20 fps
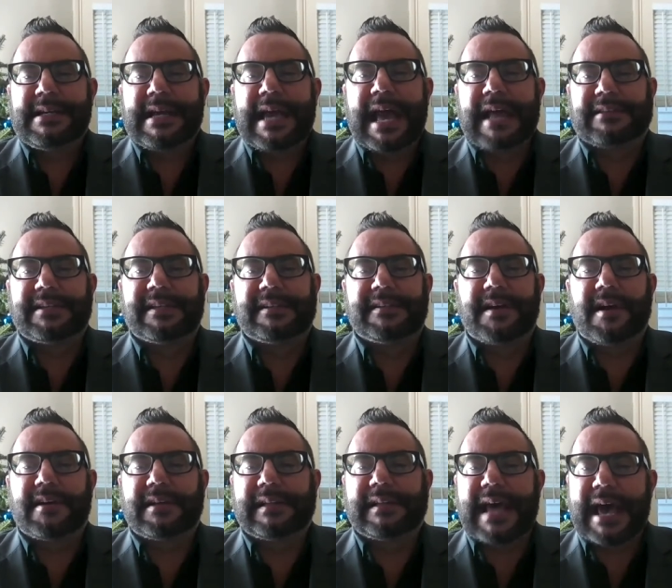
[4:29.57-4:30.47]
and to
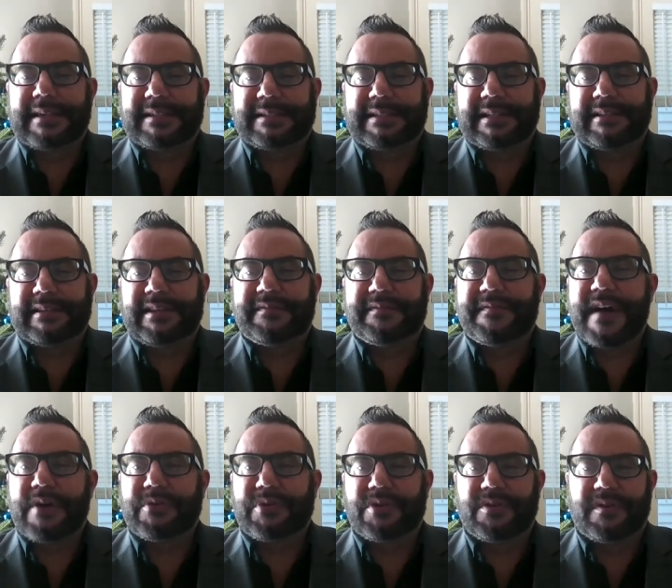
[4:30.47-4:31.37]
Doug Lasden, the
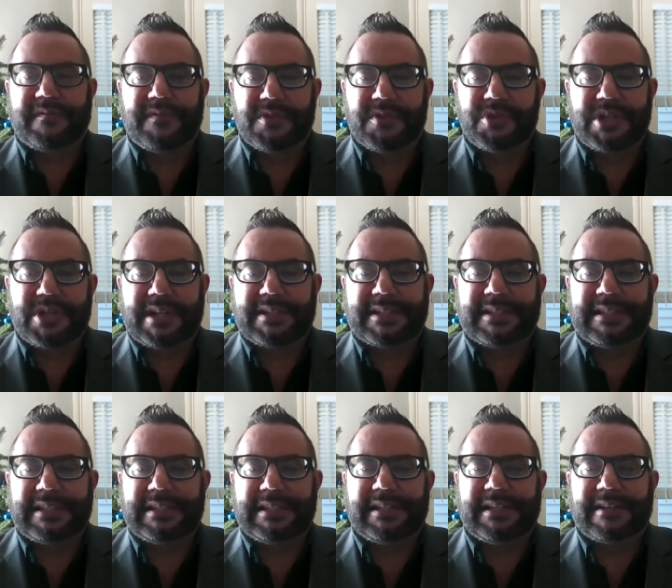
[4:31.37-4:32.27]
founder of
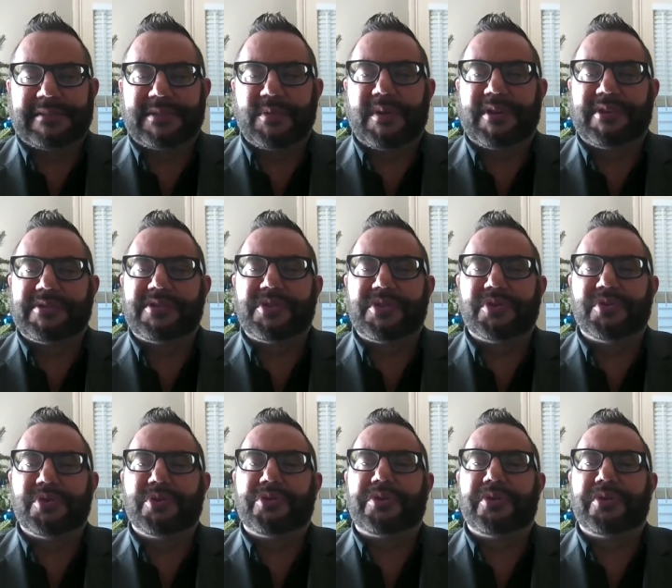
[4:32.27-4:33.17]
UJC, as well as
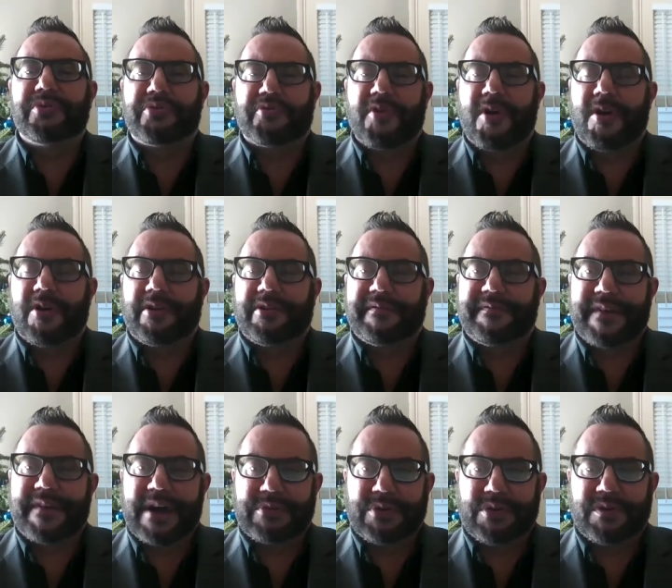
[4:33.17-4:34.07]
Juhu Thukral, the
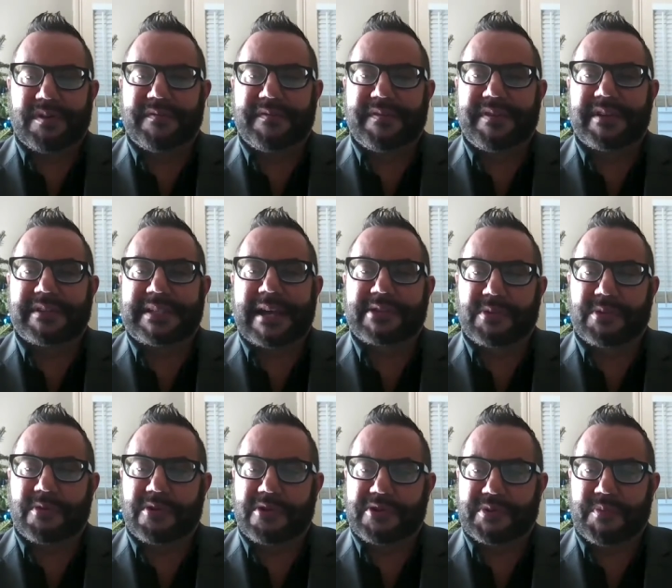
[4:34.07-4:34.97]
founder of the Sex
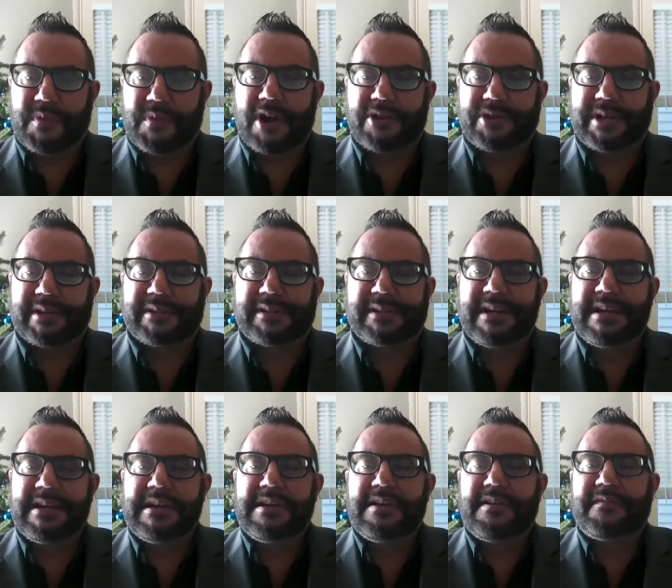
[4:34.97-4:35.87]
Workers Project,
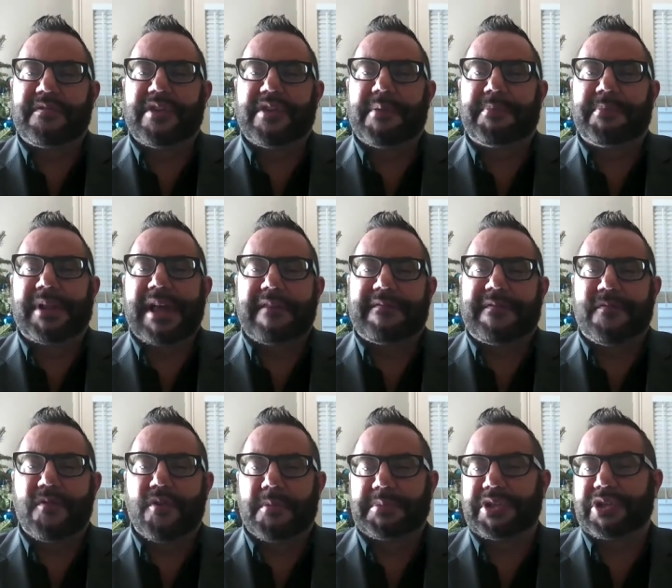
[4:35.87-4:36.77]
for the
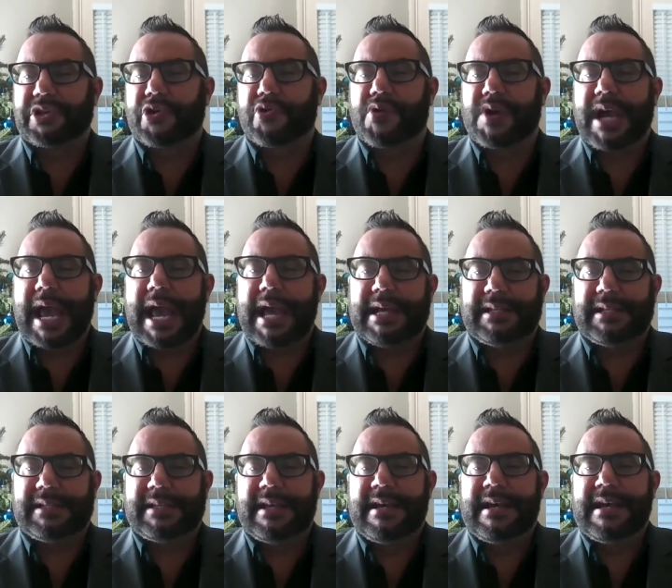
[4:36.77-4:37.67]
platform to
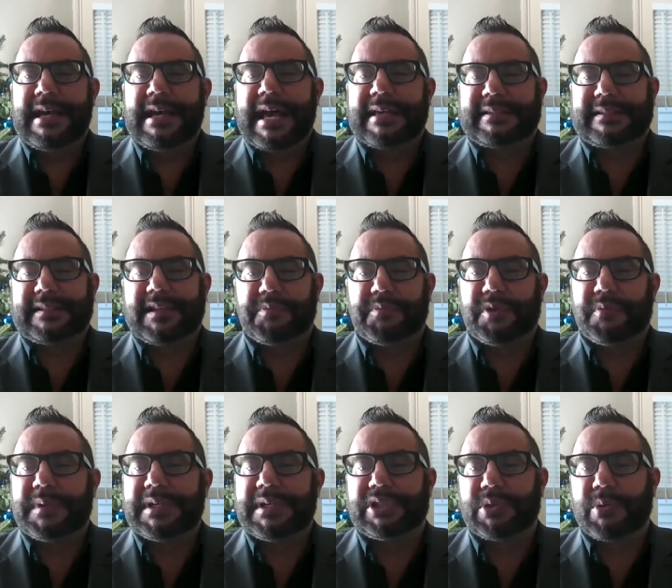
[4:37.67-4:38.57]
create
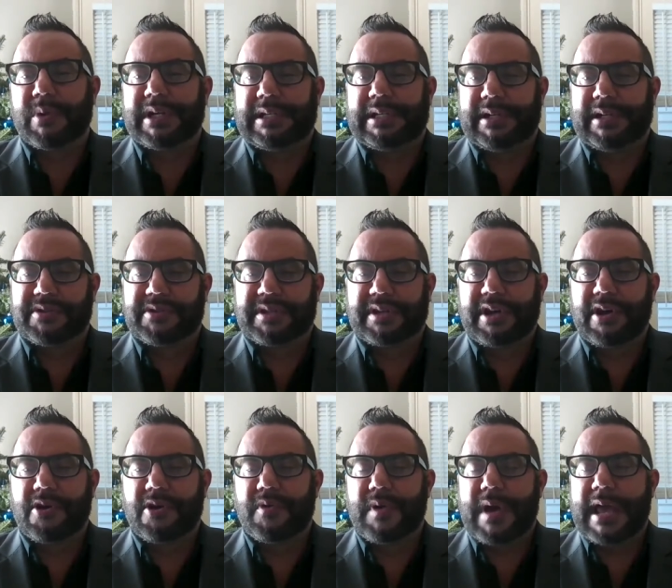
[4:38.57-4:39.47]
SWP 20 years
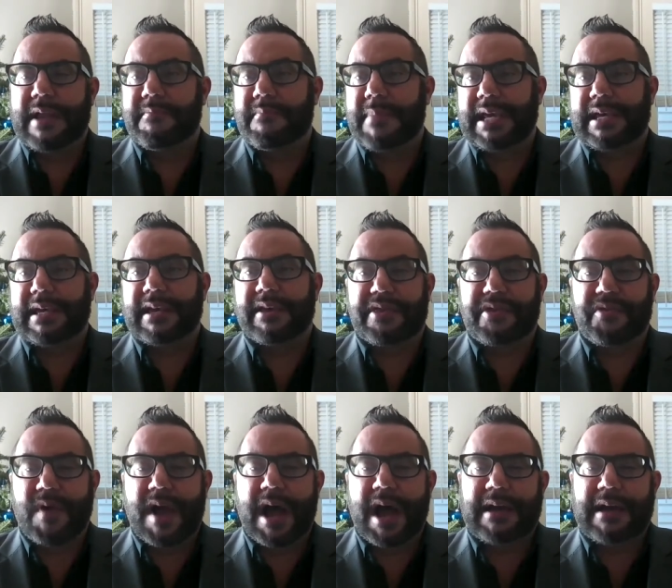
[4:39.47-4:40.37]
ago and make it
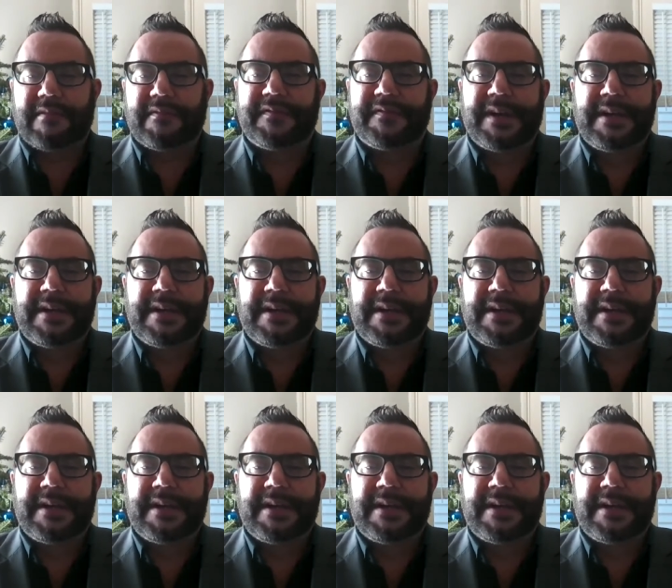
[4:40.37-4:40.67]
thrive.